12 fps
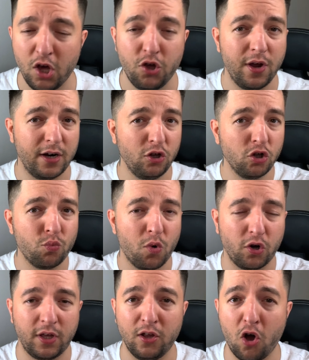You are not
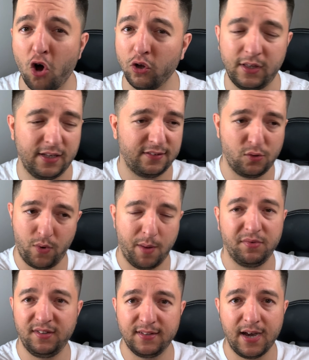working only as a web
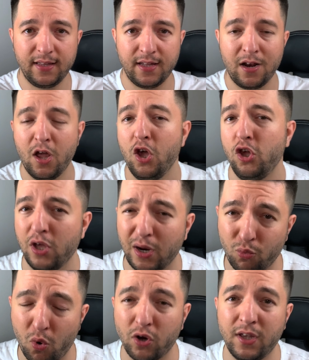designer, you are
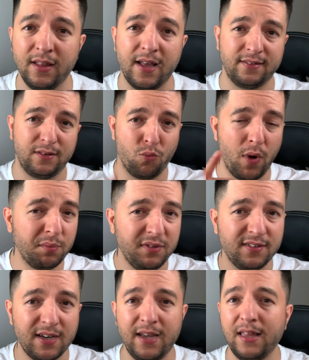working as a web
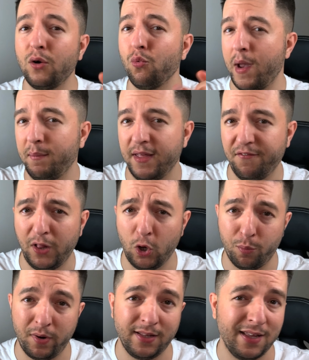designer, web
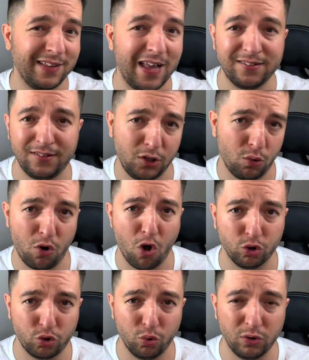developer and SEO
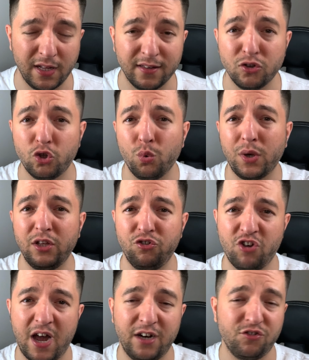consultant, so you can
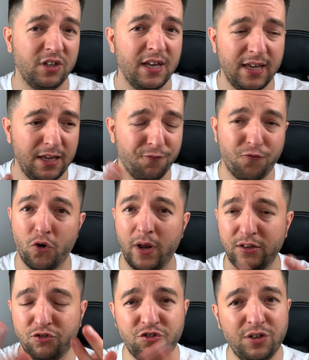charge for
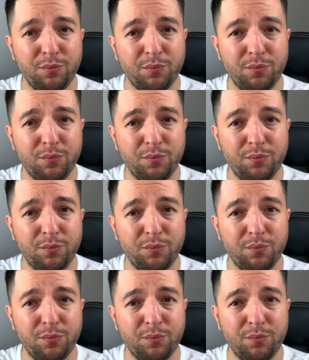three